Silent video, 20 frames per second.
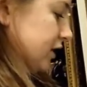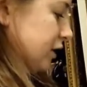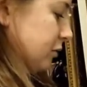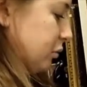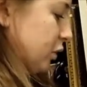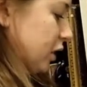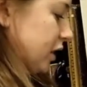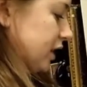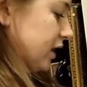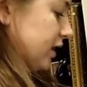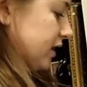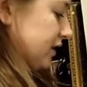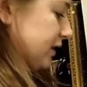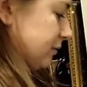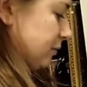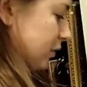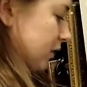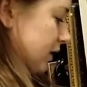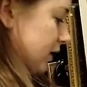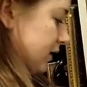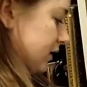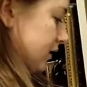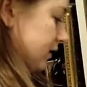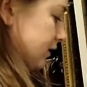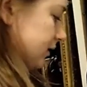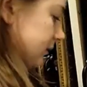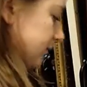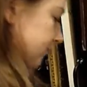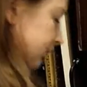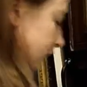to put in its place.
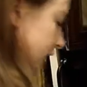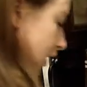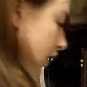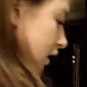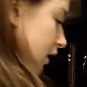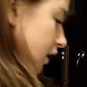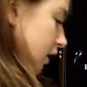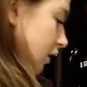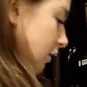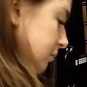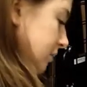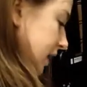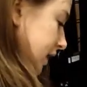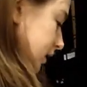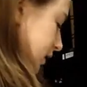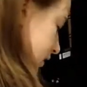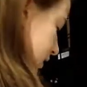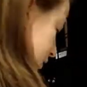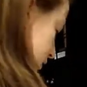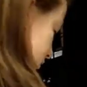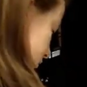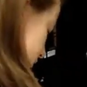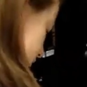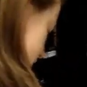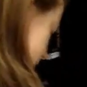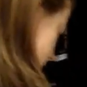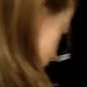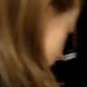I'll make a note